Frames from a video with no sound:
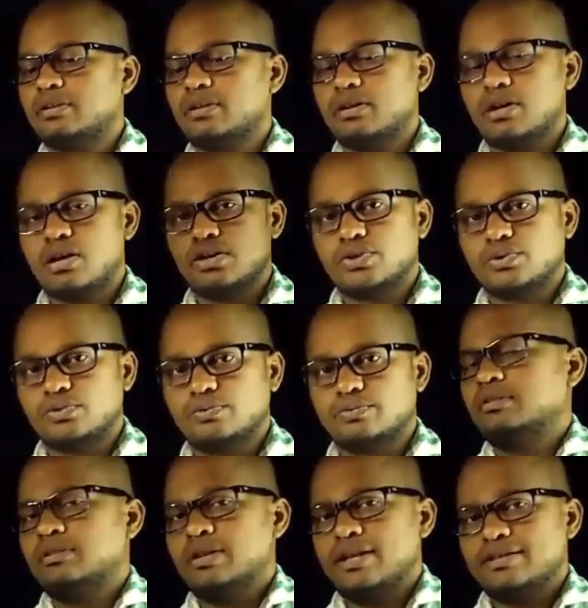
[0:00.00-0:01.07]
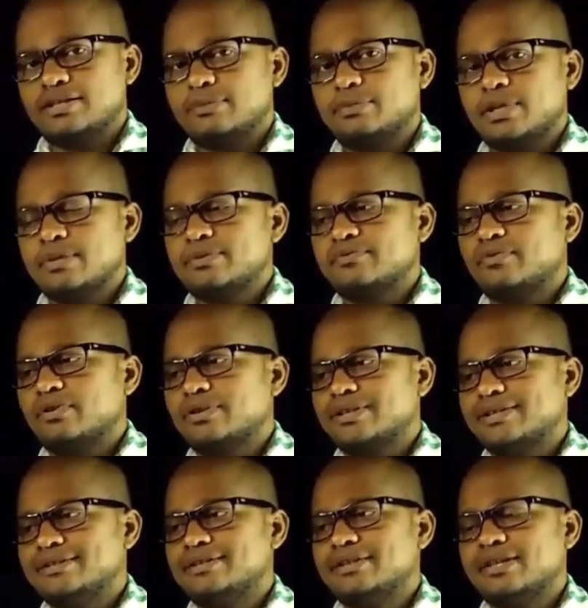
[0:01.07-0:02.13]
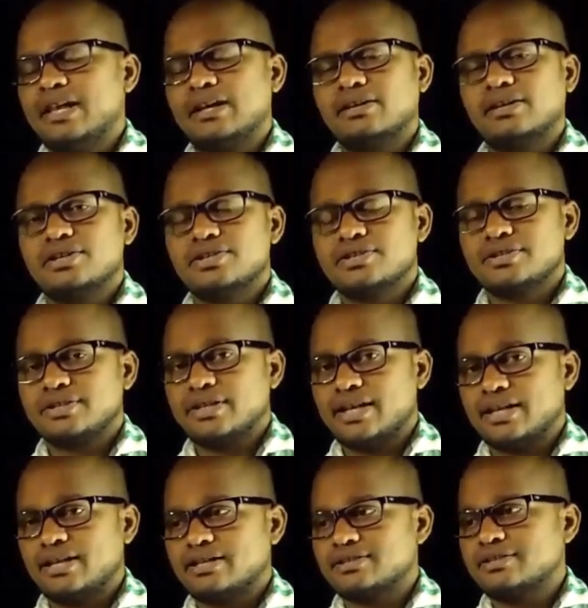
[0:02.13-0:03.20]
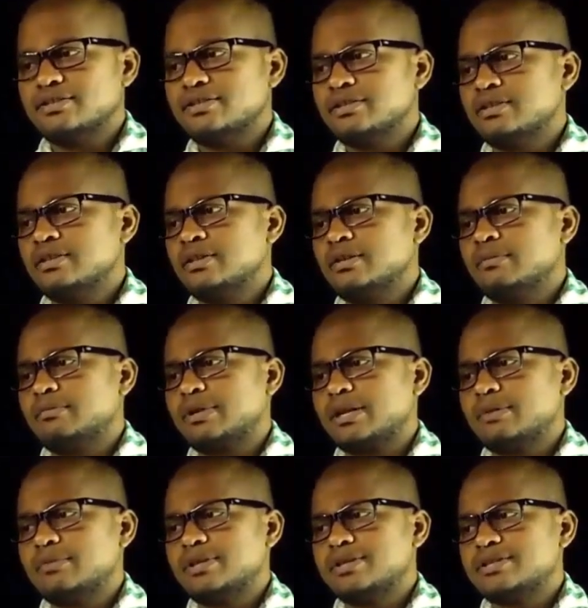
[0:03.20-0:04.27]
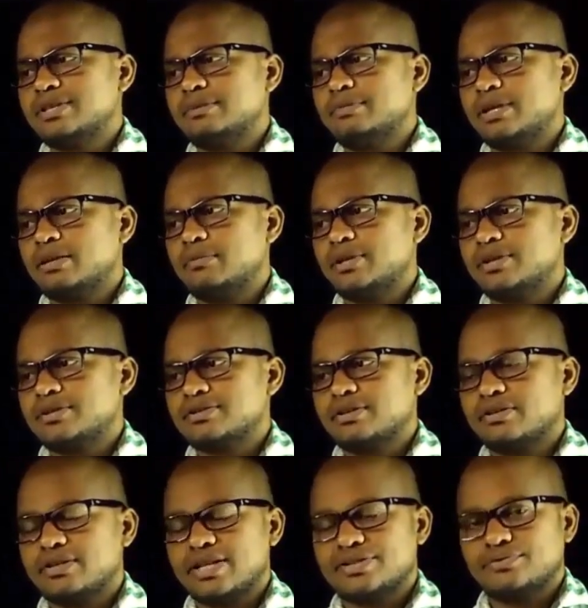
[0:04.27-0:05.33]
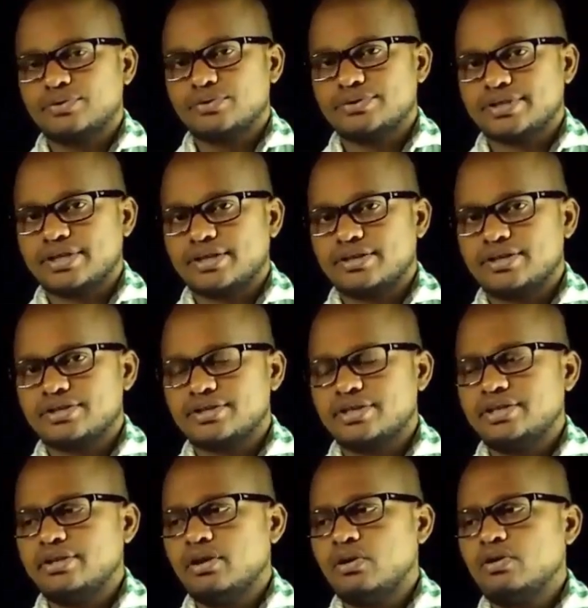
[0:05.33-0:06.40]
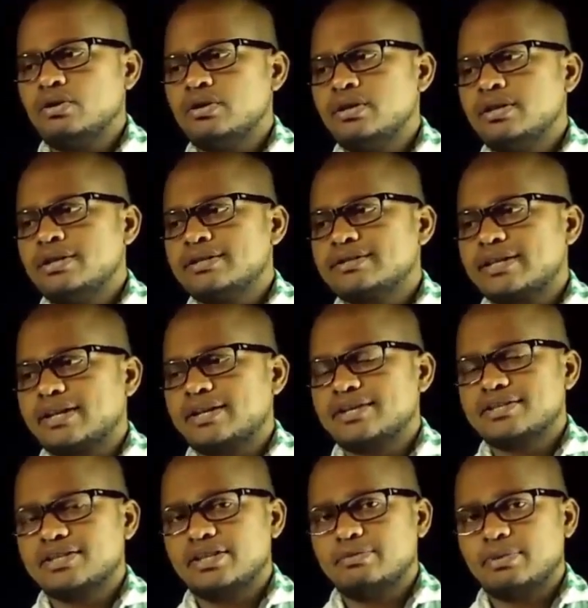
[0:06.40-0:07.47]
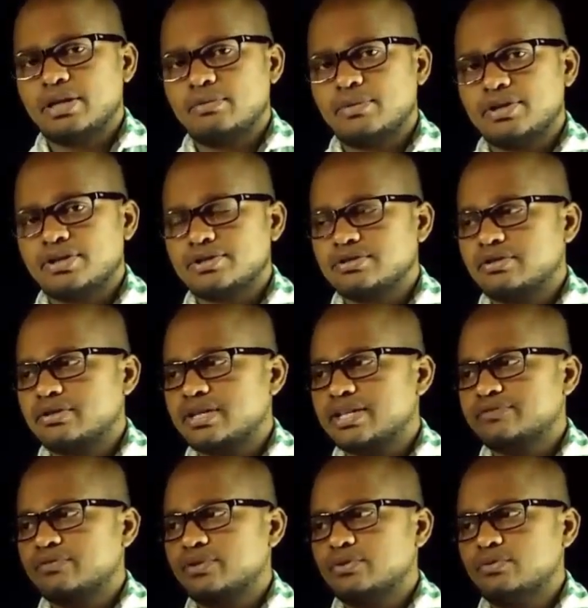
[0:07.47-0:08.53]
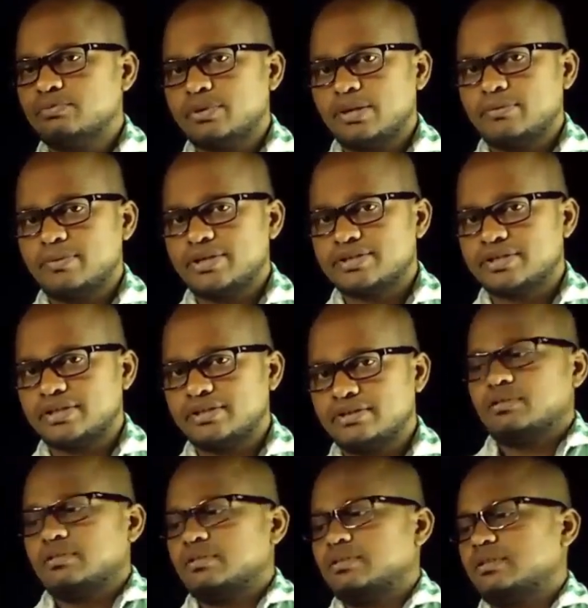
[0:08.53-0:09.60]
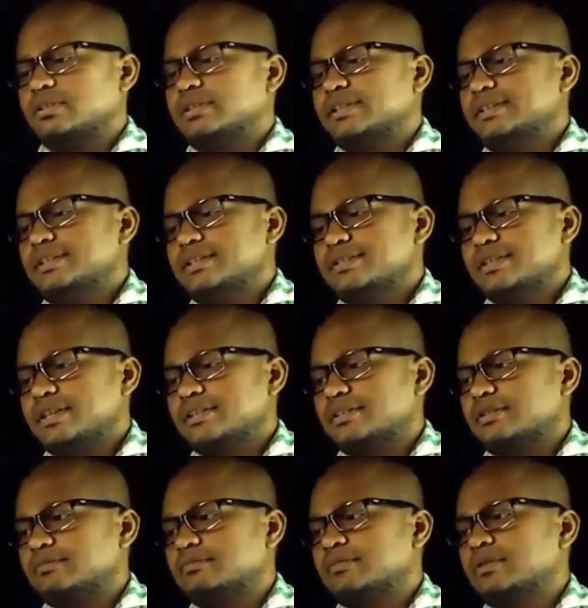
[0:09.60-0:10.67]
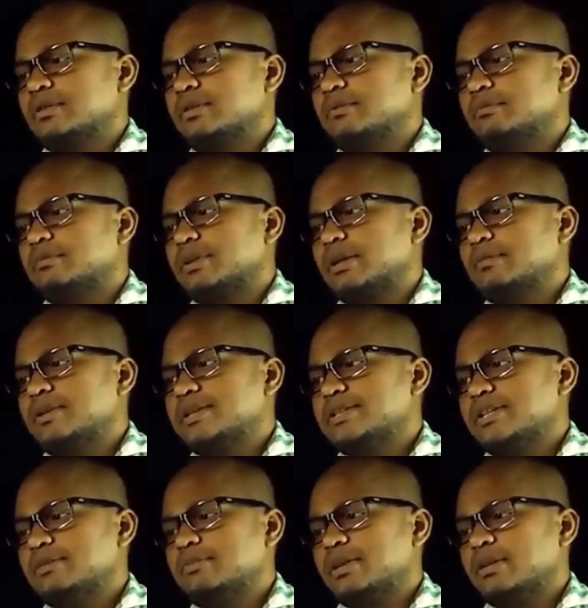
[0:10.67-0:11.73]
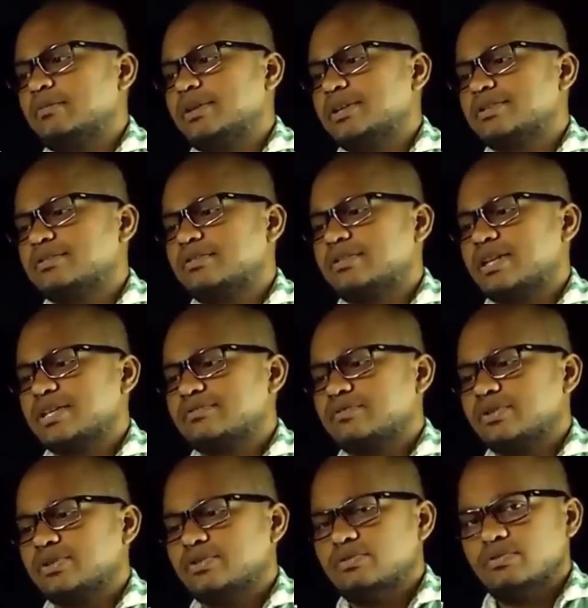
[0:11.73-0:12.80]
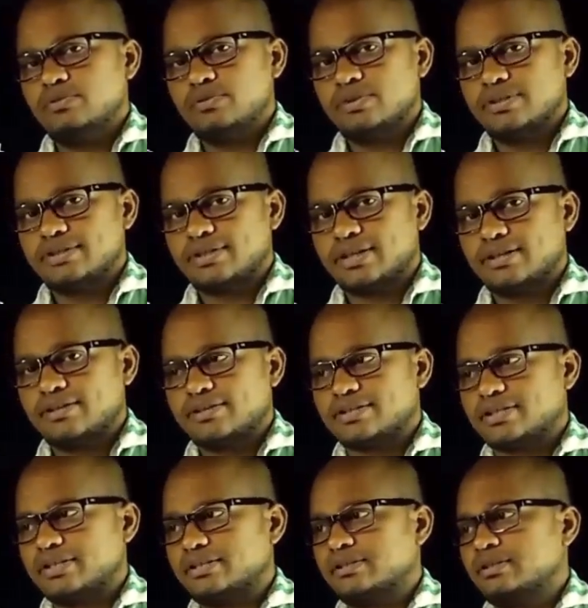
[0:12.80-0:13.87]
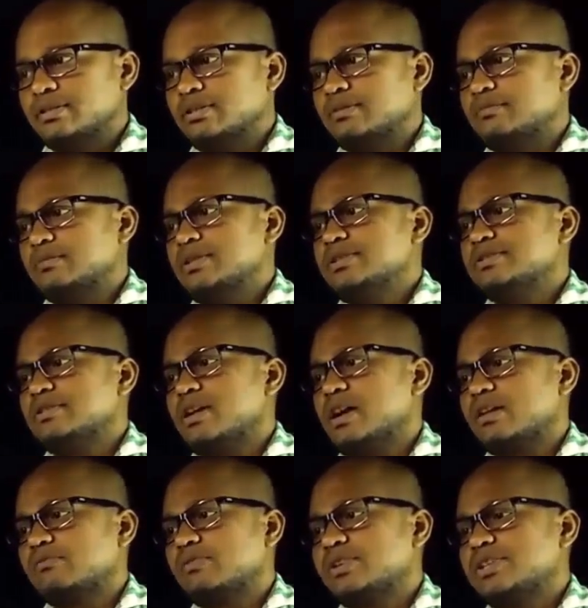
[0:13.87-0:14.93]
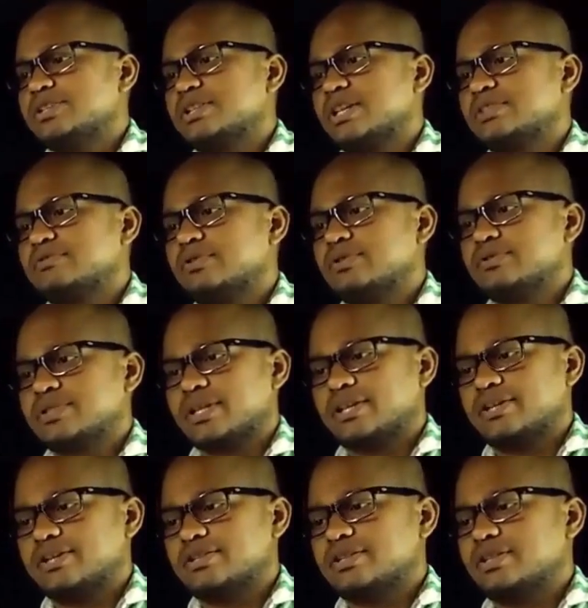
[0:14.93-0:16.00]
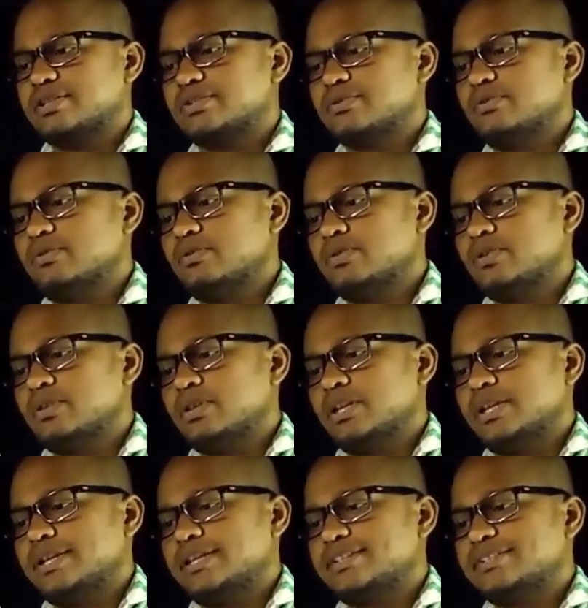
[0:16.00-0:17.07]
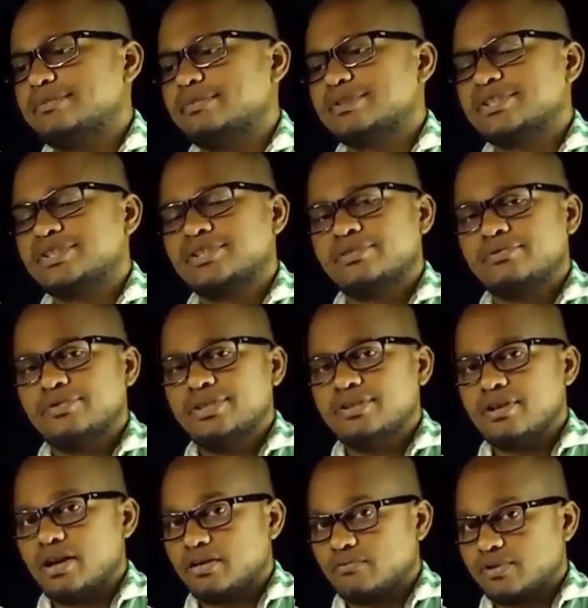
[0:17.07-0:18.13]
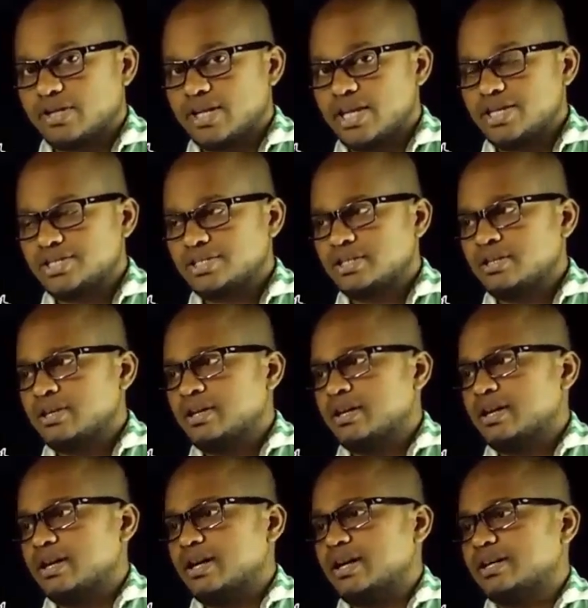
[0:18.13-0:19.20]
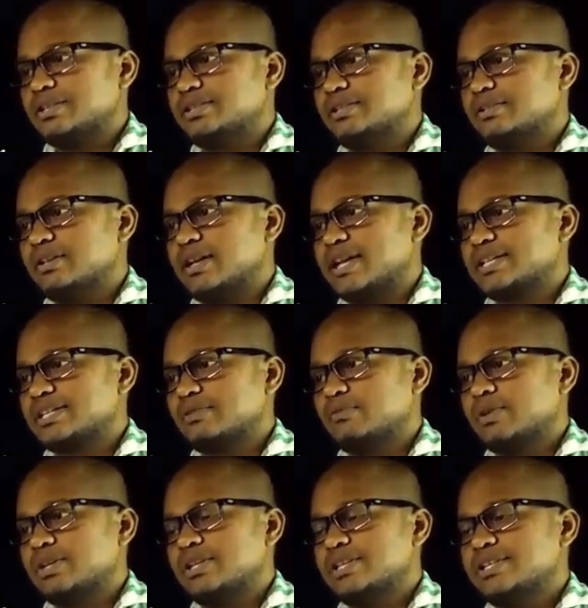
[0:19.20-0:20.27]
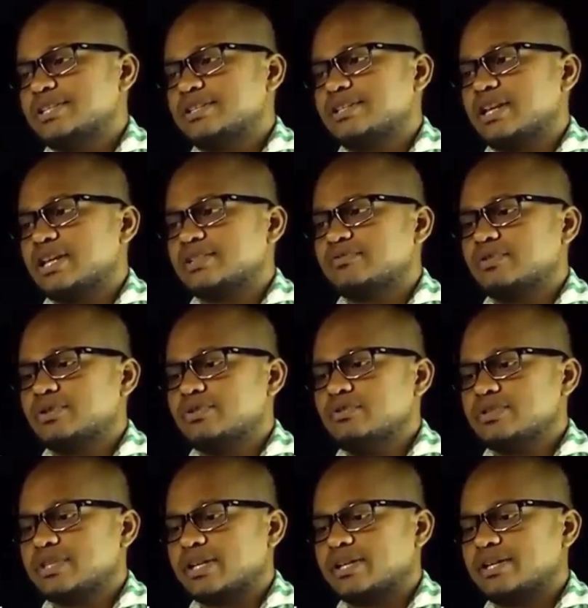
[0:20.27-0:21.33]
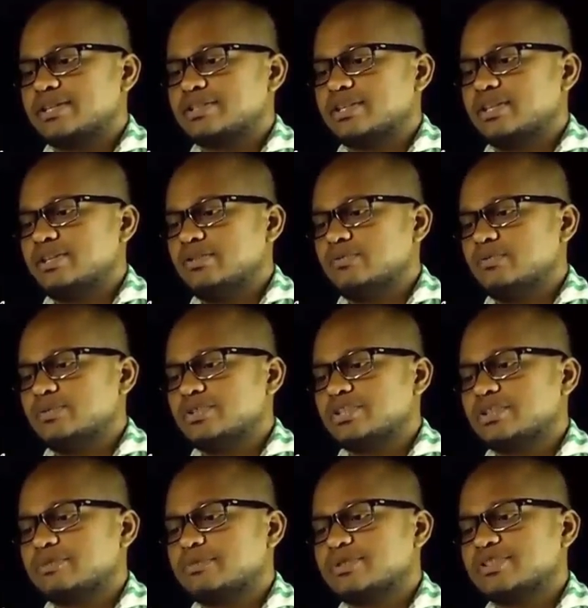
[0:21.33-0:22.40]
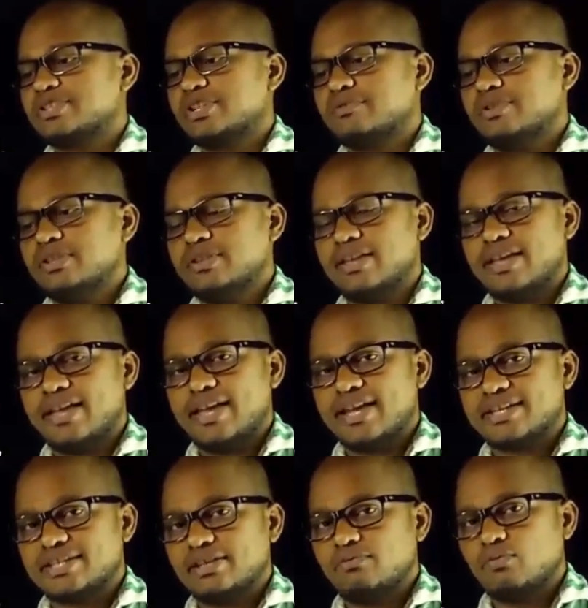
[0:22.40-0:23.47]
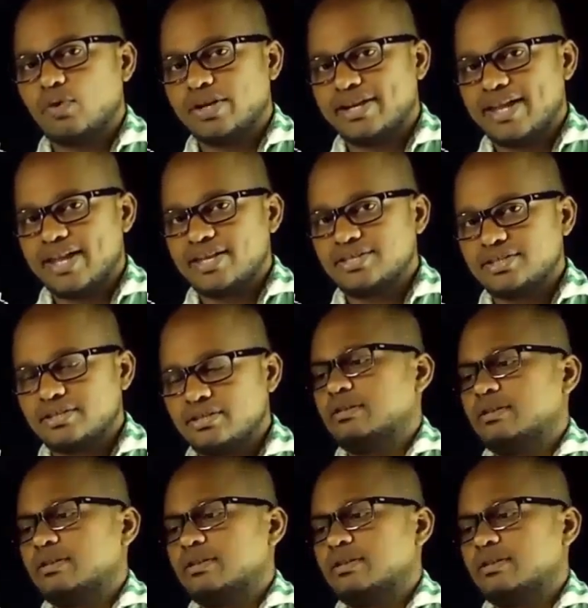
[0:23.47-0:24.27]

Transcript: R2. And sometimes for easy calculations and analysis, primary side parameters are transferred to secondary side, or secondary side parameters are transferred to primary side. And in this diagram, primary side parameters are transferred to secondary side, means R1 is transferred to secondary side, so it is represented with R1 dash, and XL1 is transferred to secondary side, which is represented with XL1 dash.